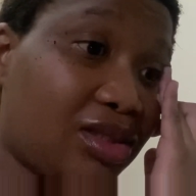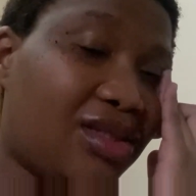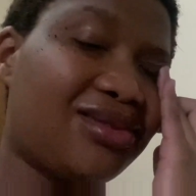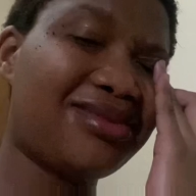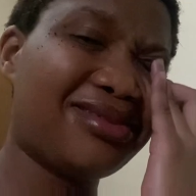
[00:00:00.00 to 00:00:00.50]
I
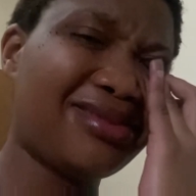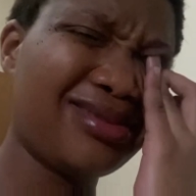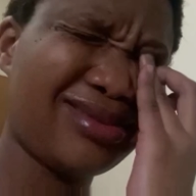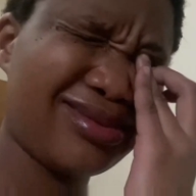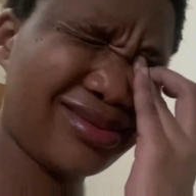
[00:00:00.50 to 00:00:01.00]

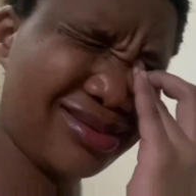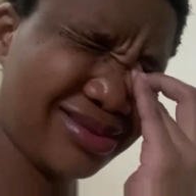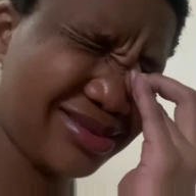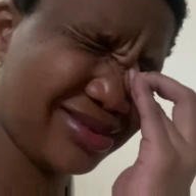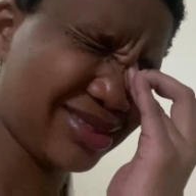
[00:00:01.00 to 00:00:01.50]

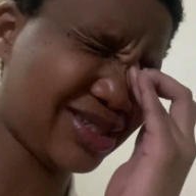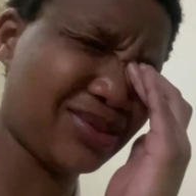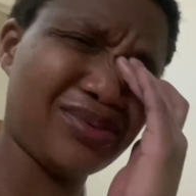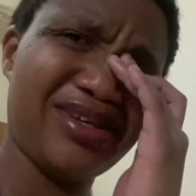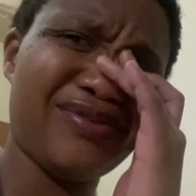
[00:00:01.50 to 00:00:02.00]

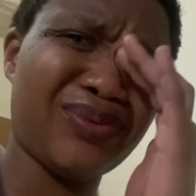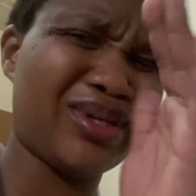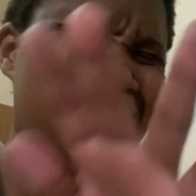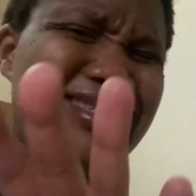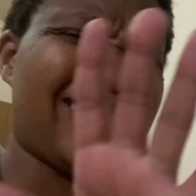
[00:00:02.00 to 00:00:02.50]
don't even want
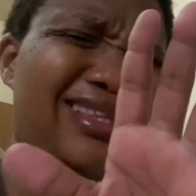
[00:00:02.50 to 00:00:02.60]
to say